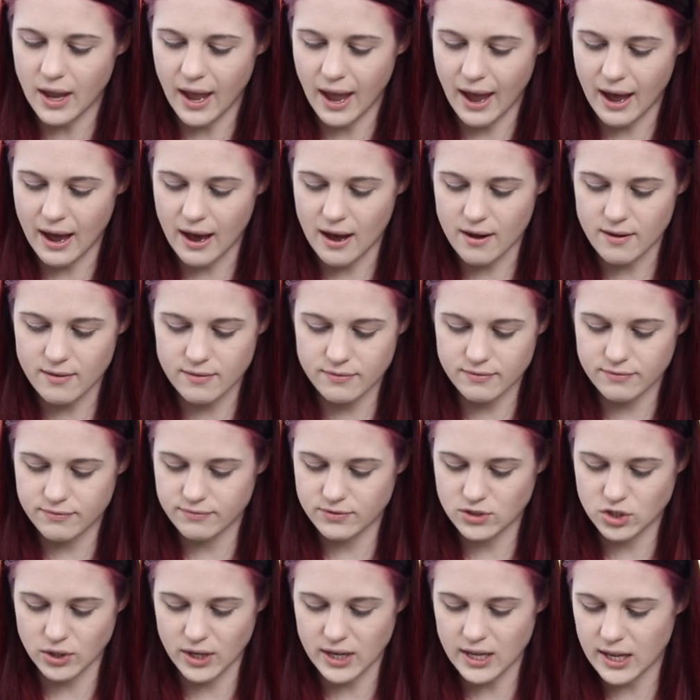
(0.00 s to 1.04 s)
have
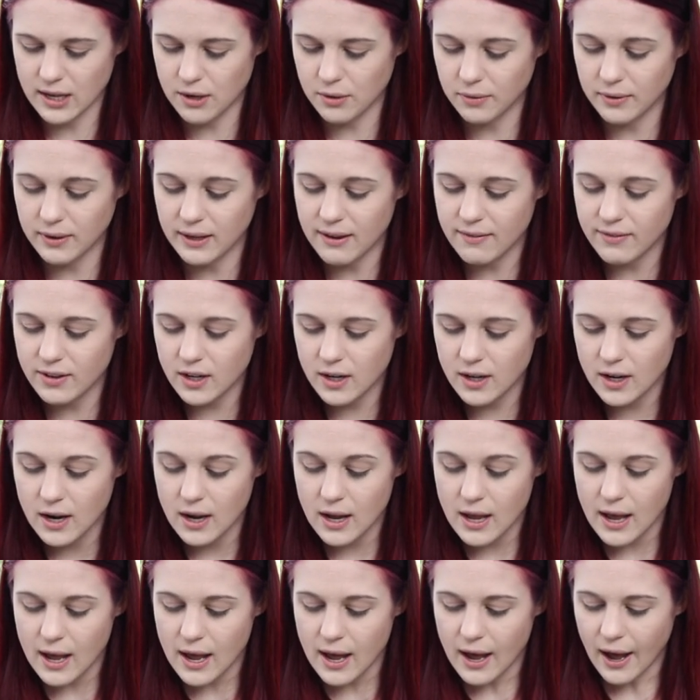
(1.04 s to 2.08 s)
training or whatever,
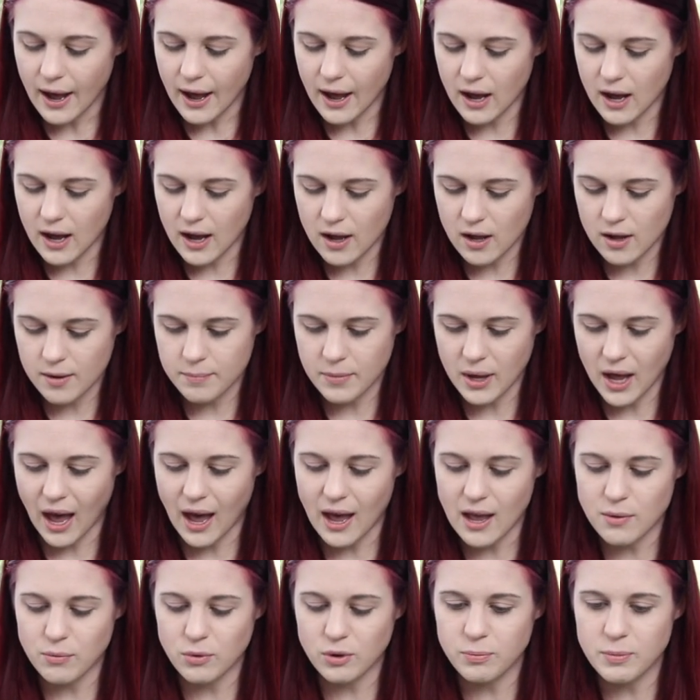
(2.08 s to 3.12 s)
um,
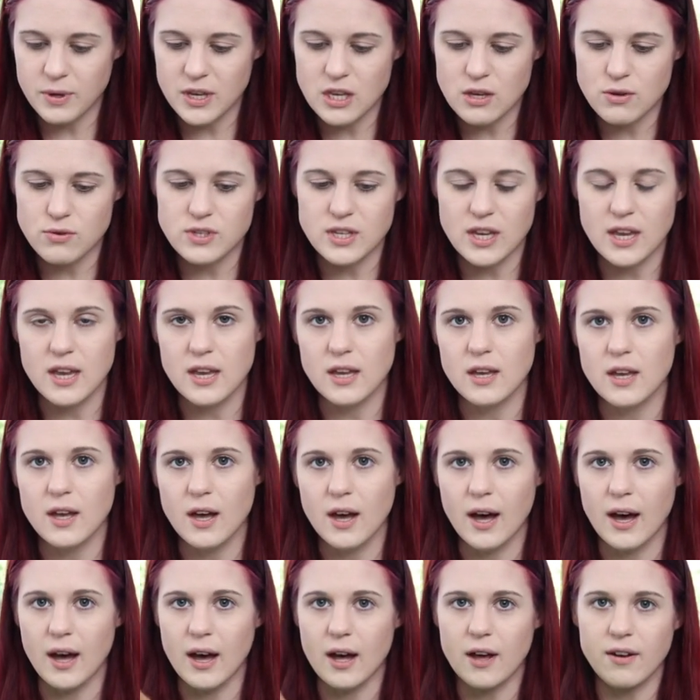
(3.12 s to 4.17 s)
I will be using
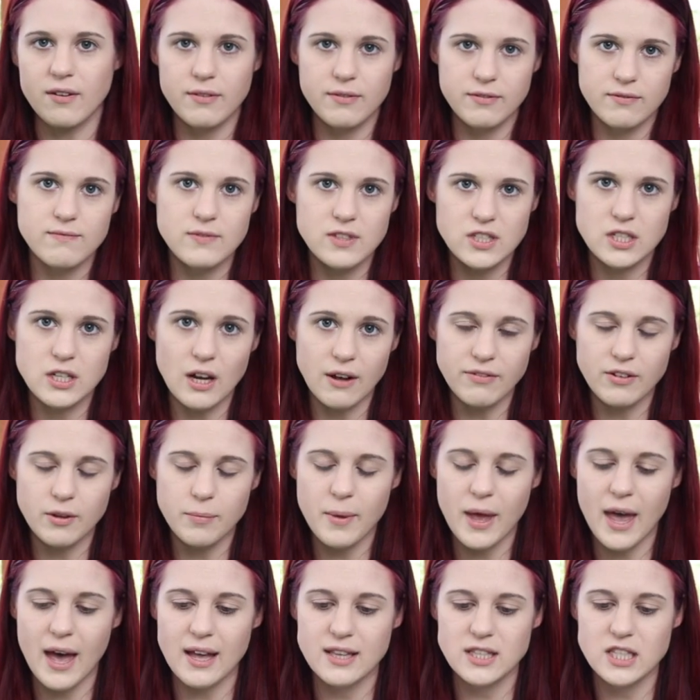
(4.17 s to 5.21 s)
uh, snuffle
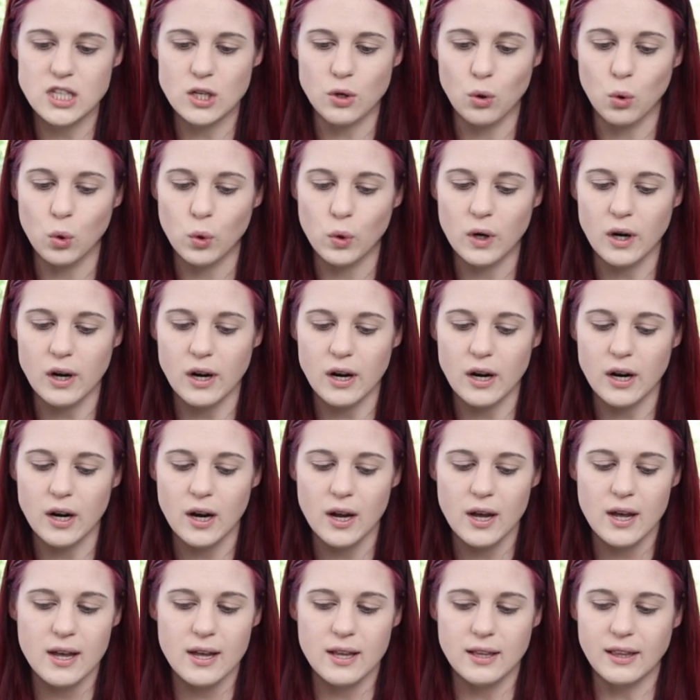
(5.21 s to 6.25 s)
mats or
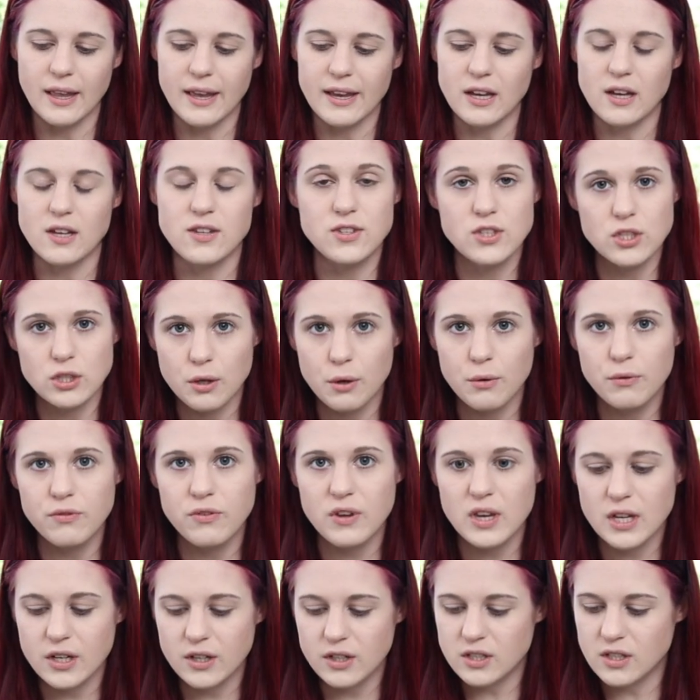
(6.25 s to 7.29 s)
like a slow
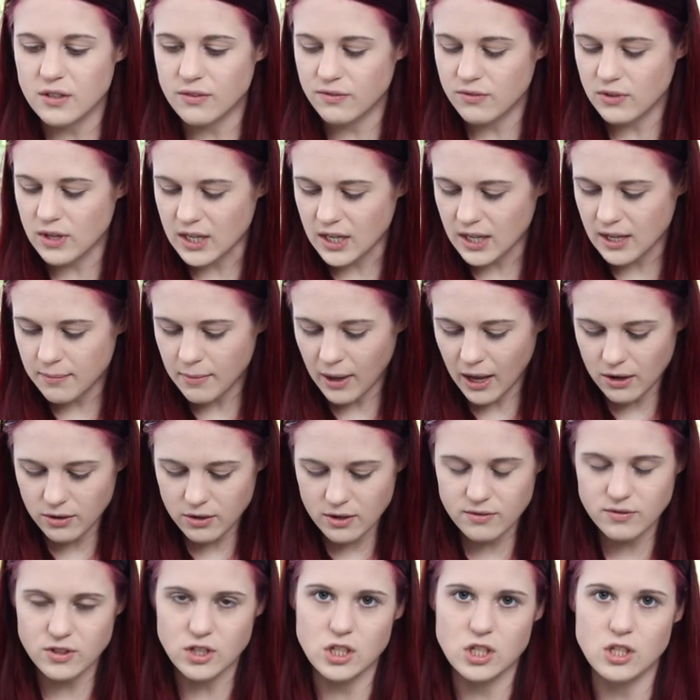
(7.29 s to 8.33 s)
feeder to feed him out
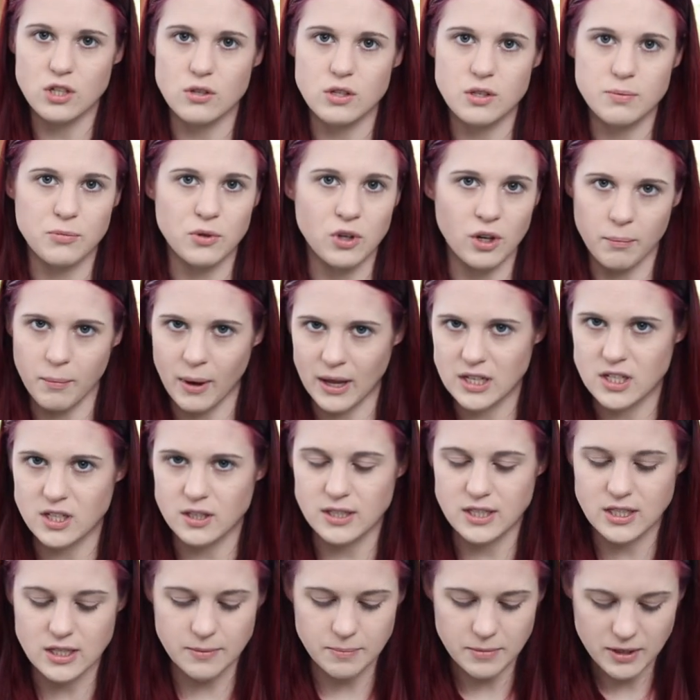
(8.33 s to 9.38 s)
of just so it's more mental
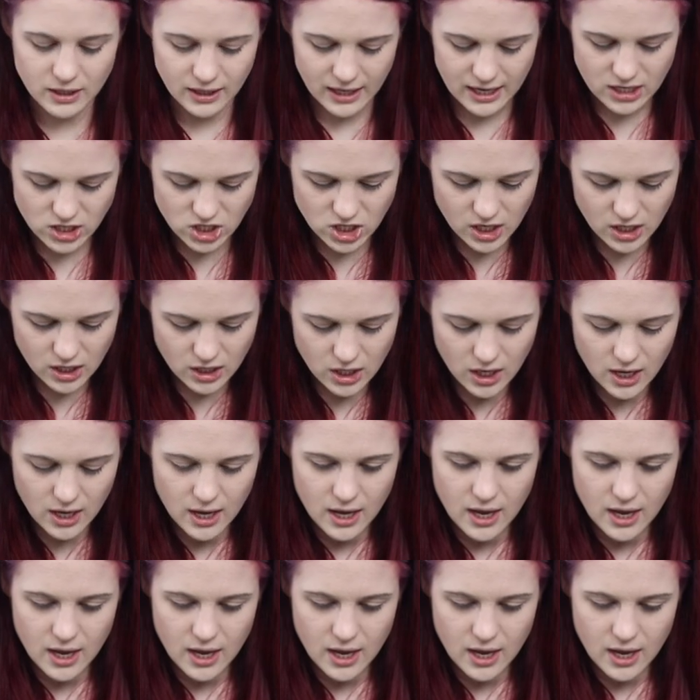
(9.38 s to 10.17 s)
stimulation.